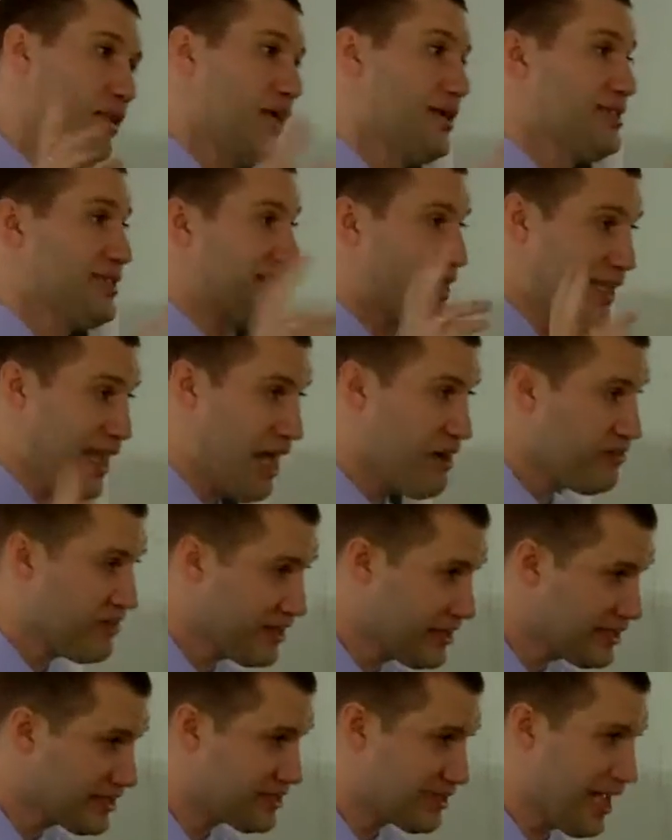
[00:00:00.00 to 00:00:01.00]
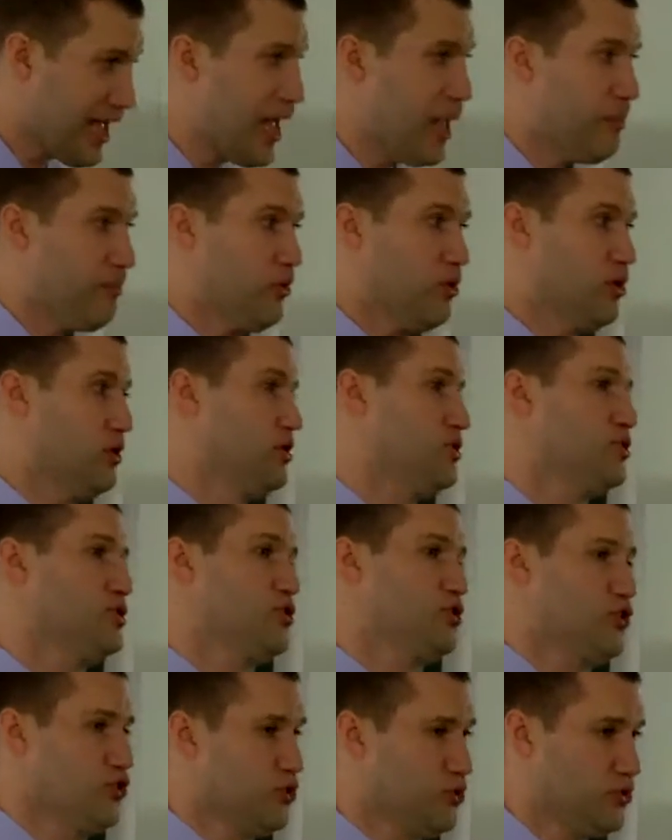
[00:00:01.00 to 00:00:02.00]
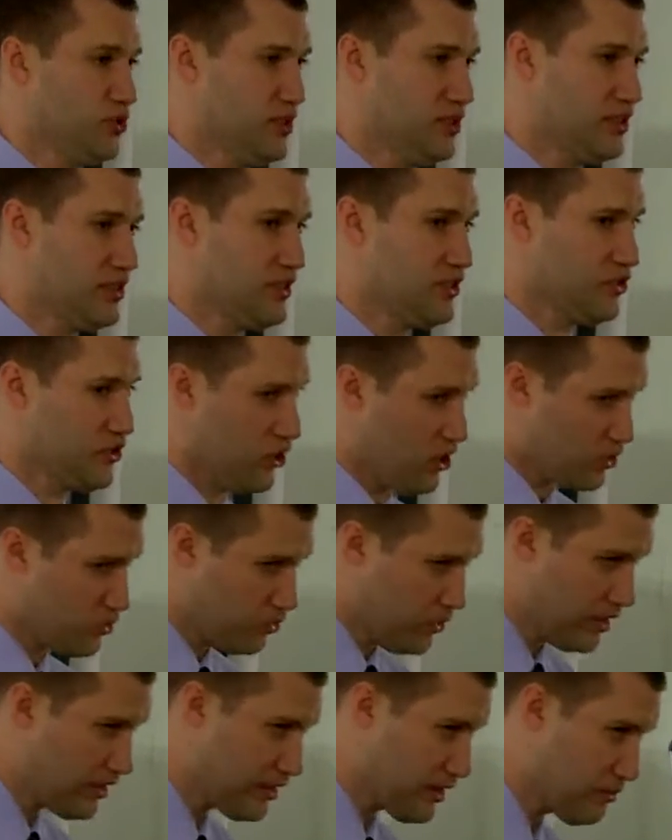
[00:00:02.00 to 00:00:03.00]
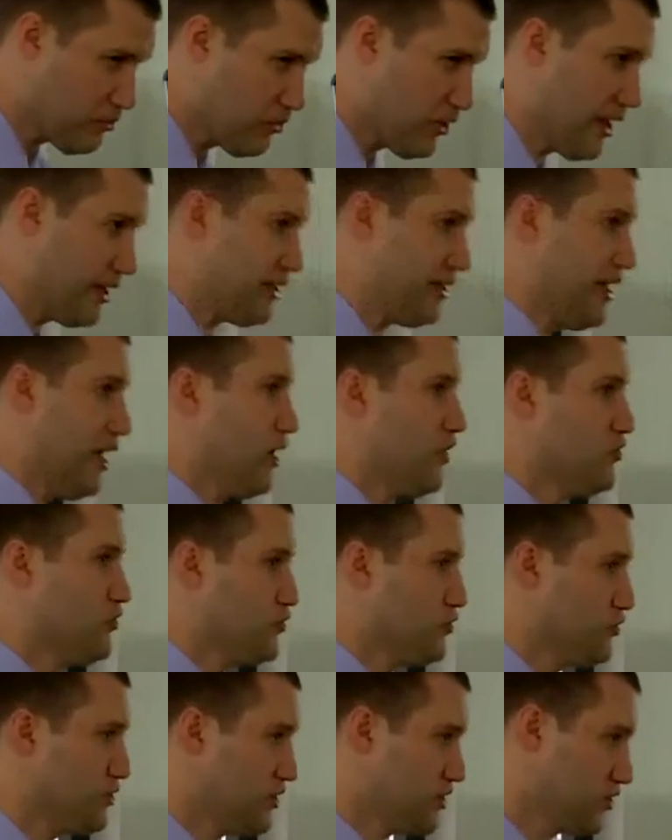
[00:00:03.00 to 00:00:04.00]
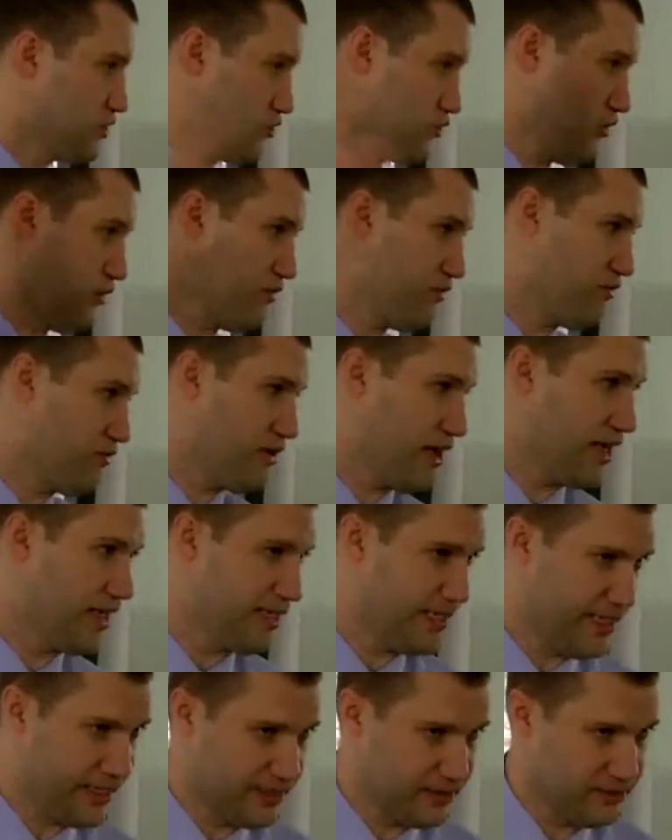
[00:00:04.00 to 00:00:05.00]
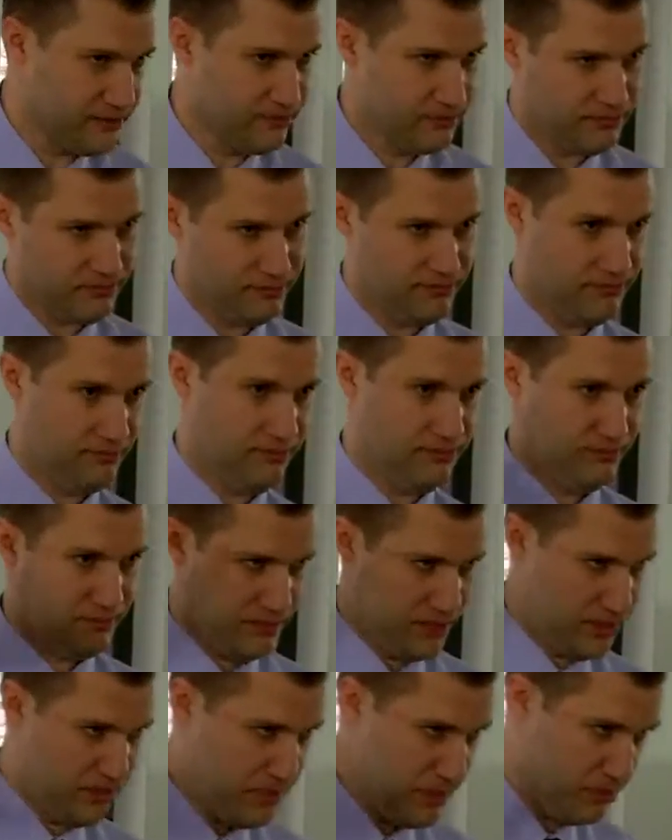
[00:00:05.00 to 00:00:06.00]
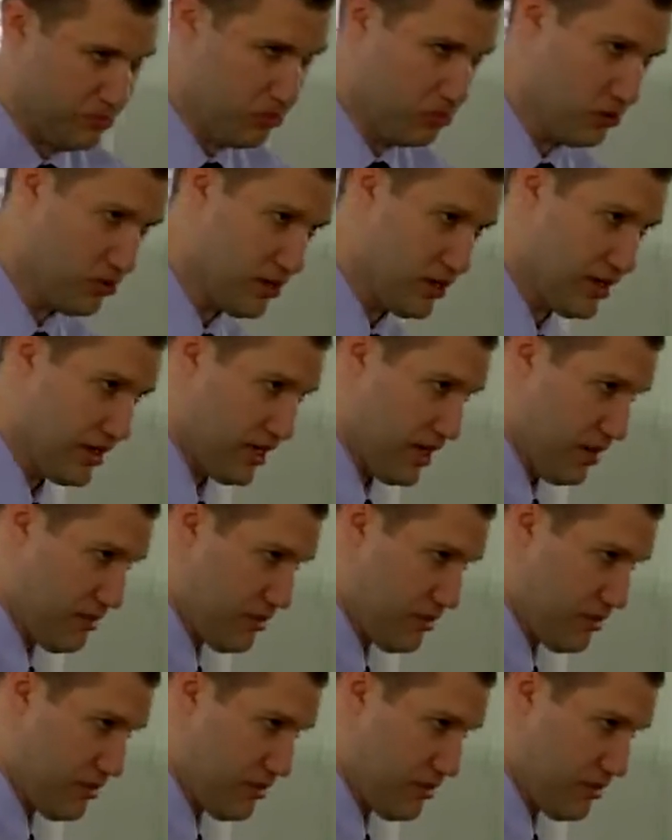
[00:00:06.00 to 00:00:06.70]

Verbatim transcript: plus 11 disciples. Judas is not with them right now. Judas is off finding the people who are going